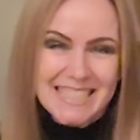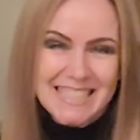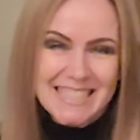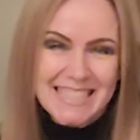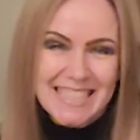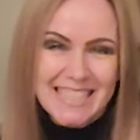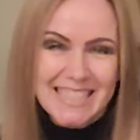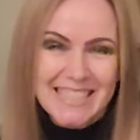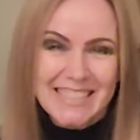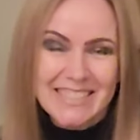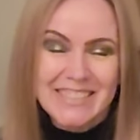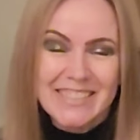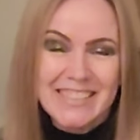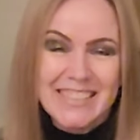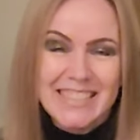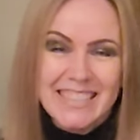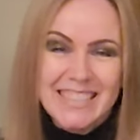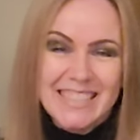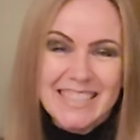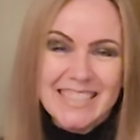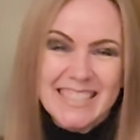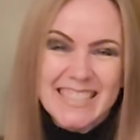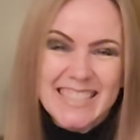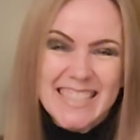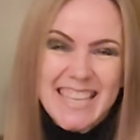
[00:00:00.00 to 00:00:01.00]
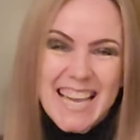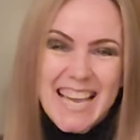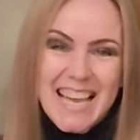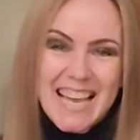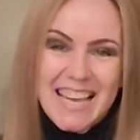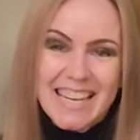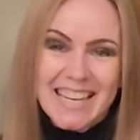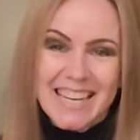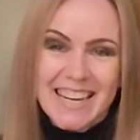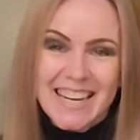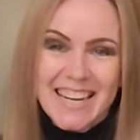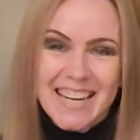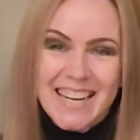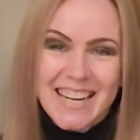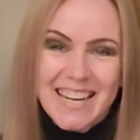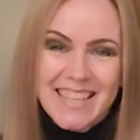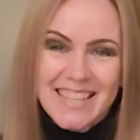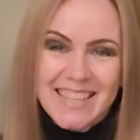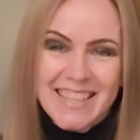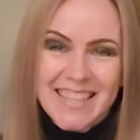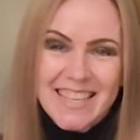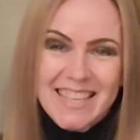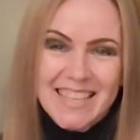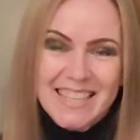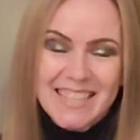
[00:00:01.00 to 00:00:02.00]
So yeah, I
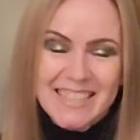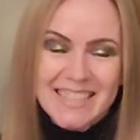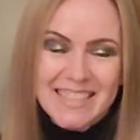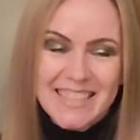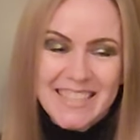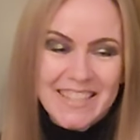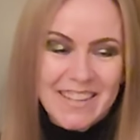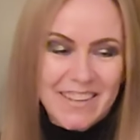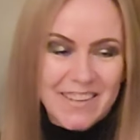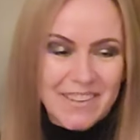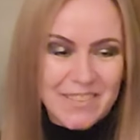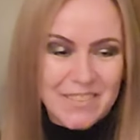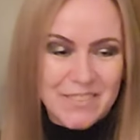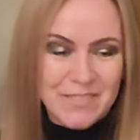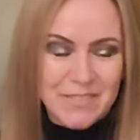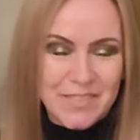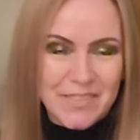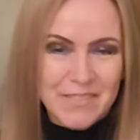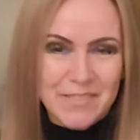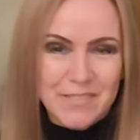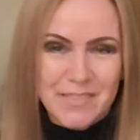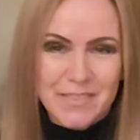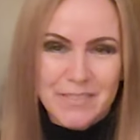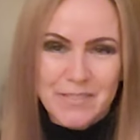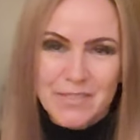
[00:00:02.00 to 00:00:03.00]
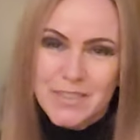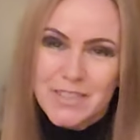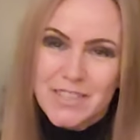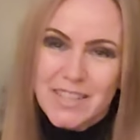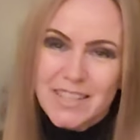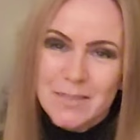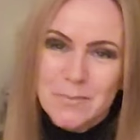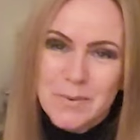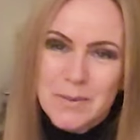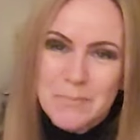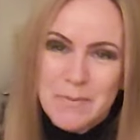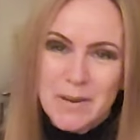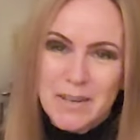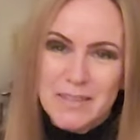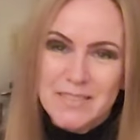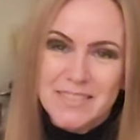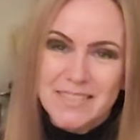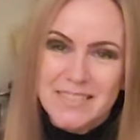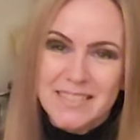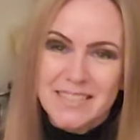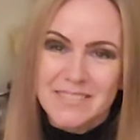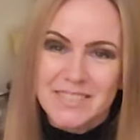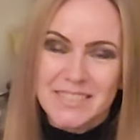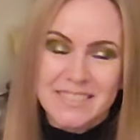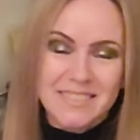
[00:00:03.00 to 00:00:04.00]
think, you know, we've all got to be
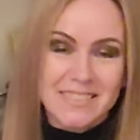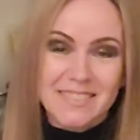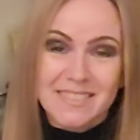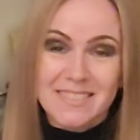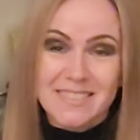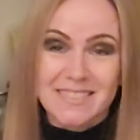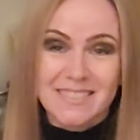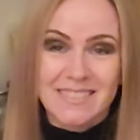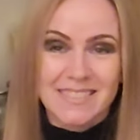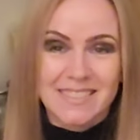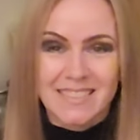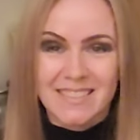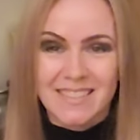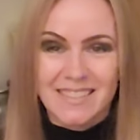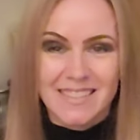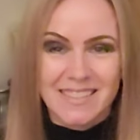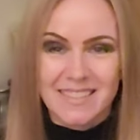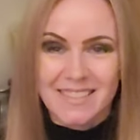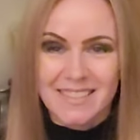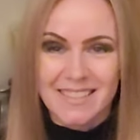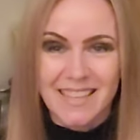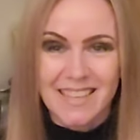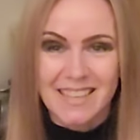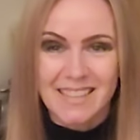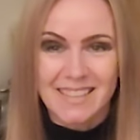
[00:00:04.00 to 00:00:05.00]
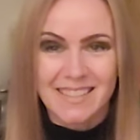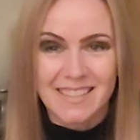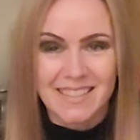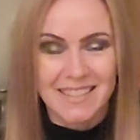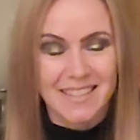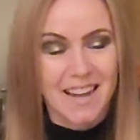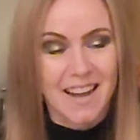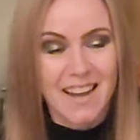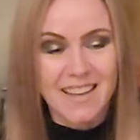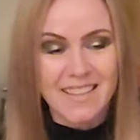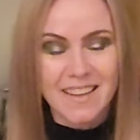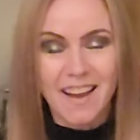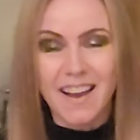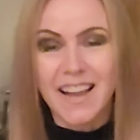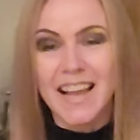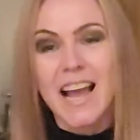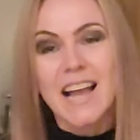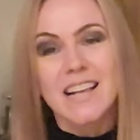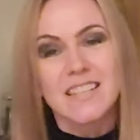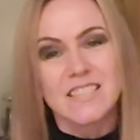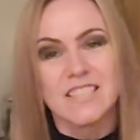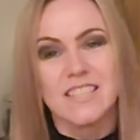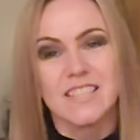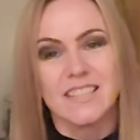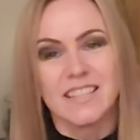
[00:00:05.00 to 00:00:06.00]
positive and just think. I
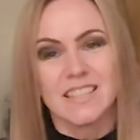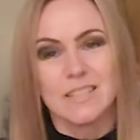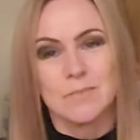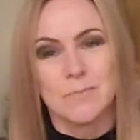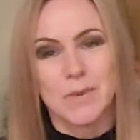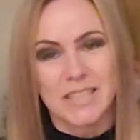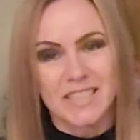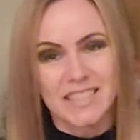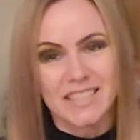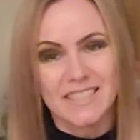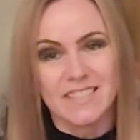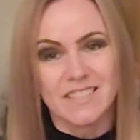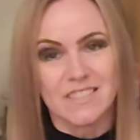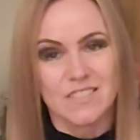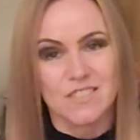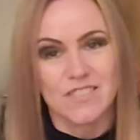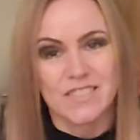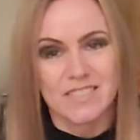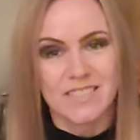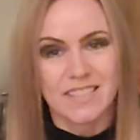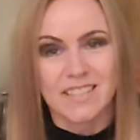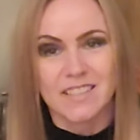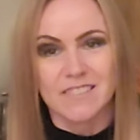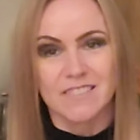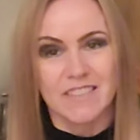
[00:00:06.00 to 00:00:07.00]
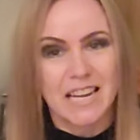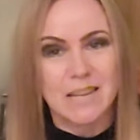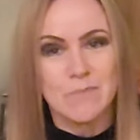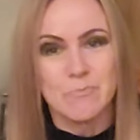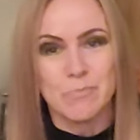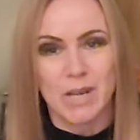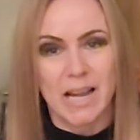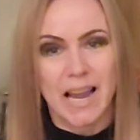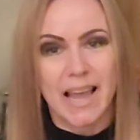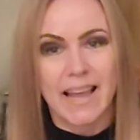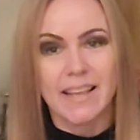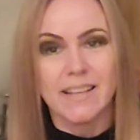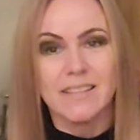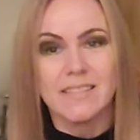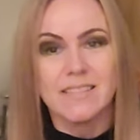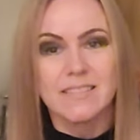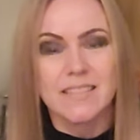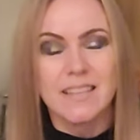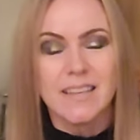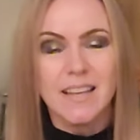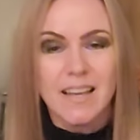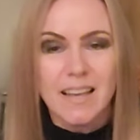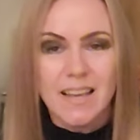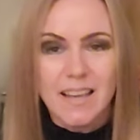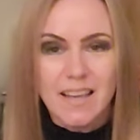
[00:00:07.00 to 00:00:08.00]
actually think the model industry is in a great place.
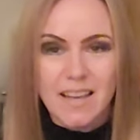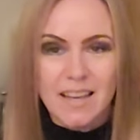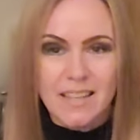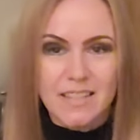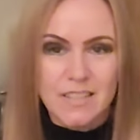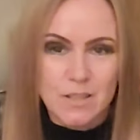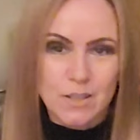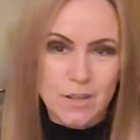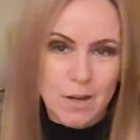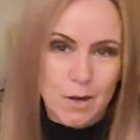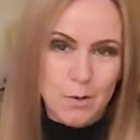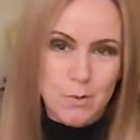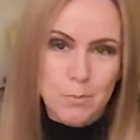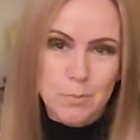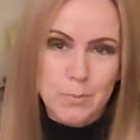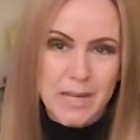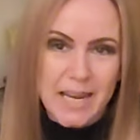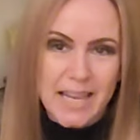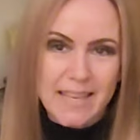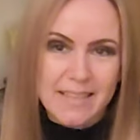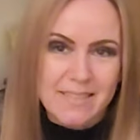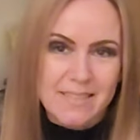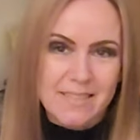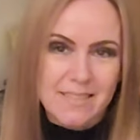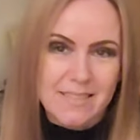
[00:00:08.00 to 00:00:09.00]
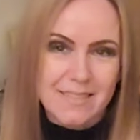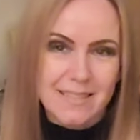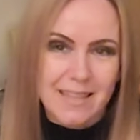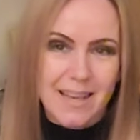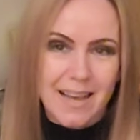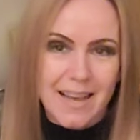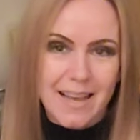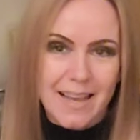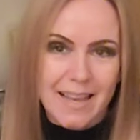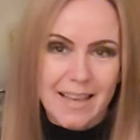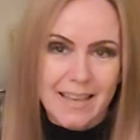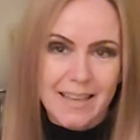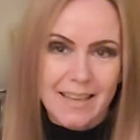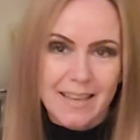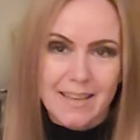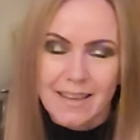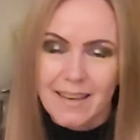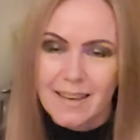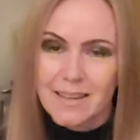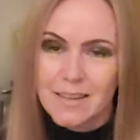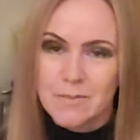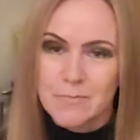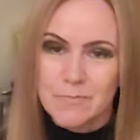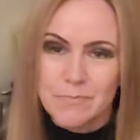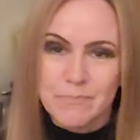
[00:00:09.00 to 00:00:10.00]
You go places like,
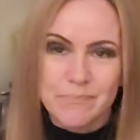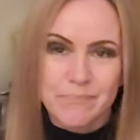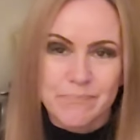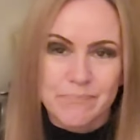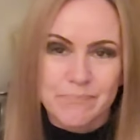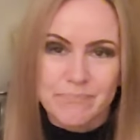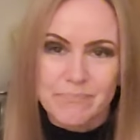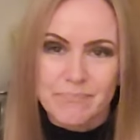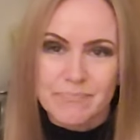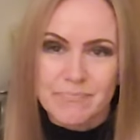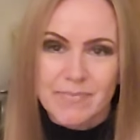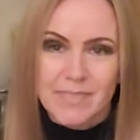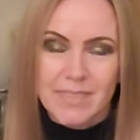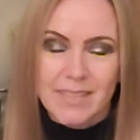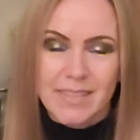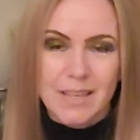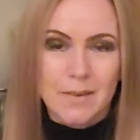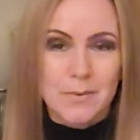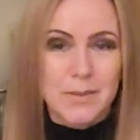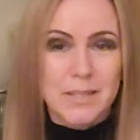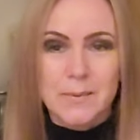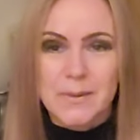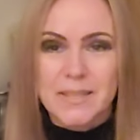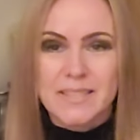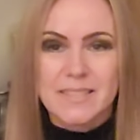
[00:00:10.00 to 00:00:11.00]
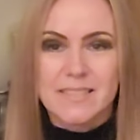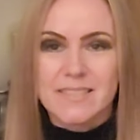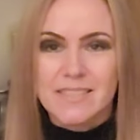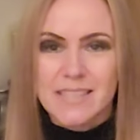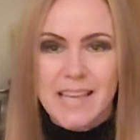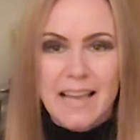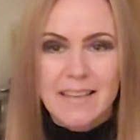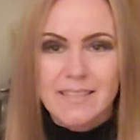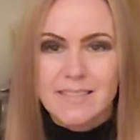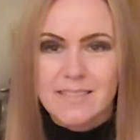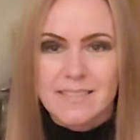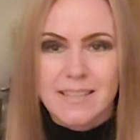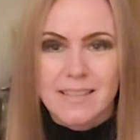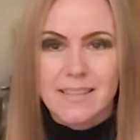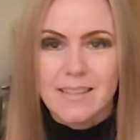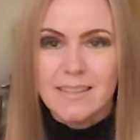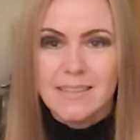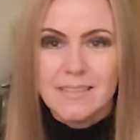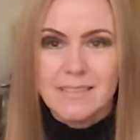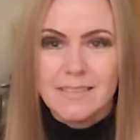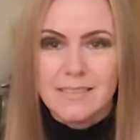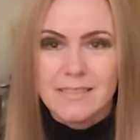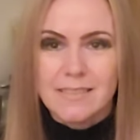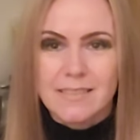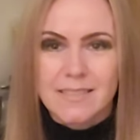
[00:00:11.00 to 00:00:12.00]
when I went to
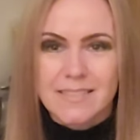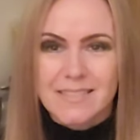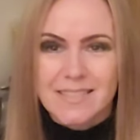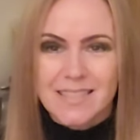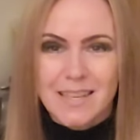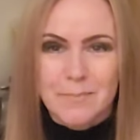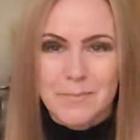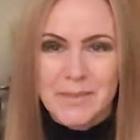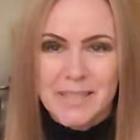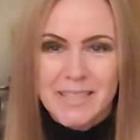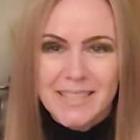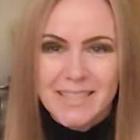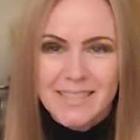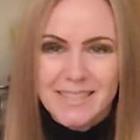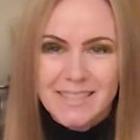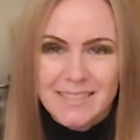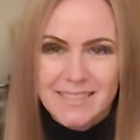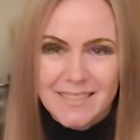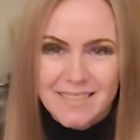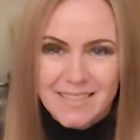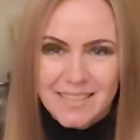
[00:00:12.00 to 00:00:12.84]
Chester in the summer,